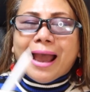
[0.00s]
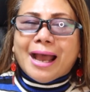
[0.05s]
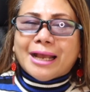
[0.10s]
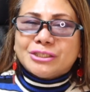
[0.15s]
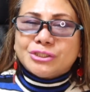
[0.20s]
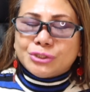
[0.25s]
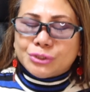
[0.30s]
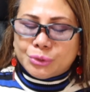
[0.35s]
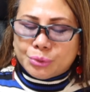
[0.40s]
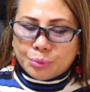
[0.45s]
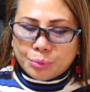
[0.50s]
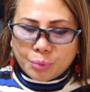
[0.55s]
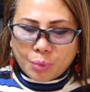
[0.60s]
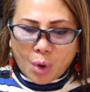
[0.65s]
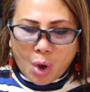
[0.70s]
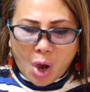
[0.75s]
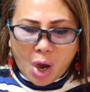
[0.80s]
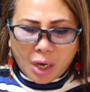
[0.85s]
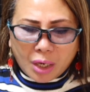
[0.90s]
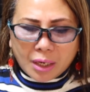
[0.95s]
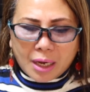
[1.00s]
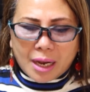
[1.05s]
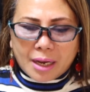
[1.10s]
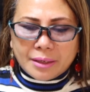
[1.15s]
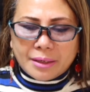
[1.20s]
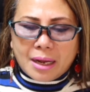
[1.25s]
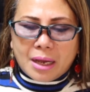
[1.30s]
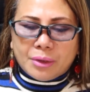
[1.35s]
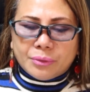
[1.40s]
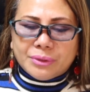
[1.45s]
As you walk
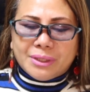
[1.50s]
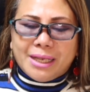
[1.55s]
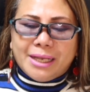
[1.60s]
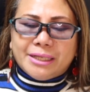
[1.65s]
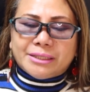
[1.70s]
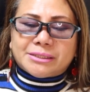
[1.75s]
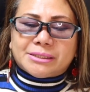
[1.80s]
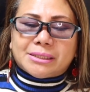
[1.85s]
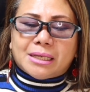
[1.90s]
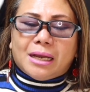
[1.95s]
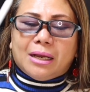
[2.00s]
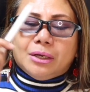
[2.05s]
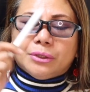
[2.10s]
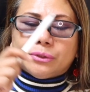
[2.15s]
around its